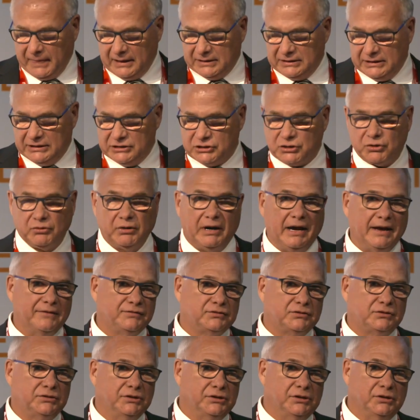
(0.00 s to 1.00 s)
These
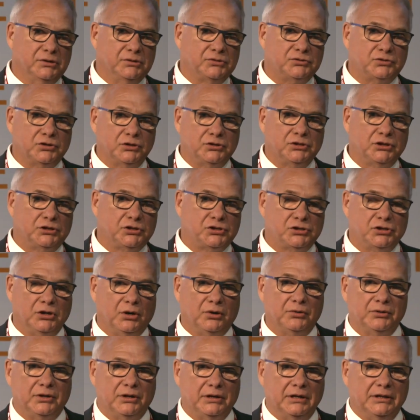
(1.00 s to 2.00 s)
graphs are used to just
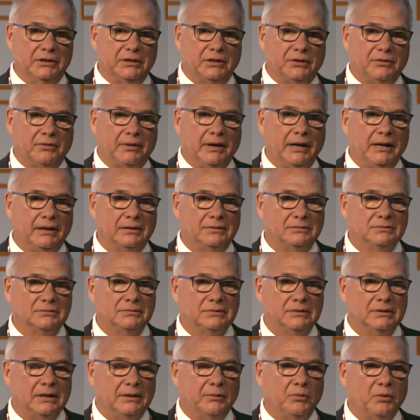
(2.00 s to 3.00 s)
show that in the ground
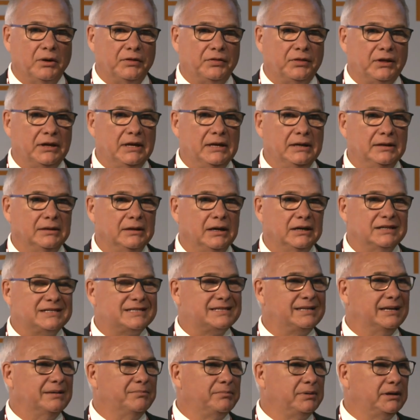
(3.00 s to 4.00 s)
what the
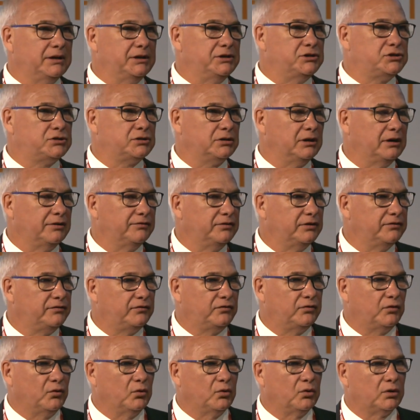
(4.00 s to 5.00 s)
assemblage of the
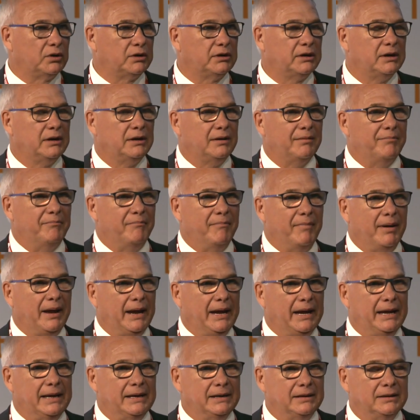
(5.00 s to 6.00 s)
4
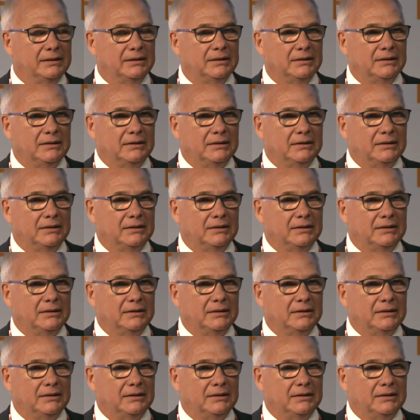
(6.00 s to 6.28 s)
main